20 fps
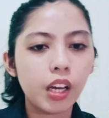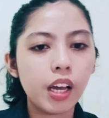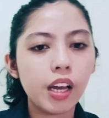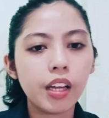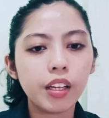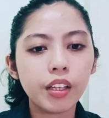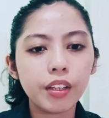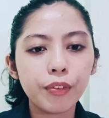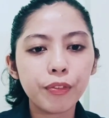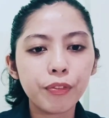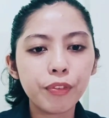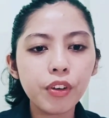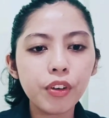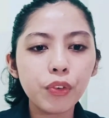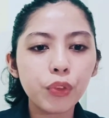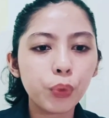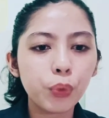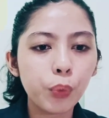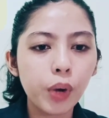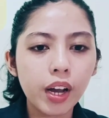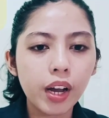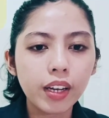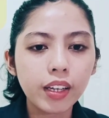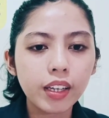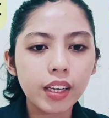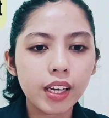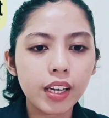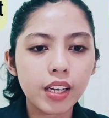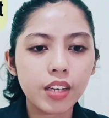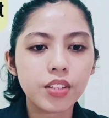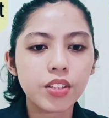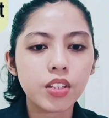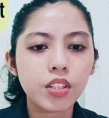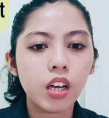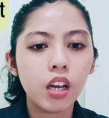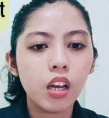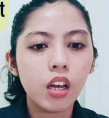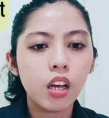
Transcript: And the fifth one is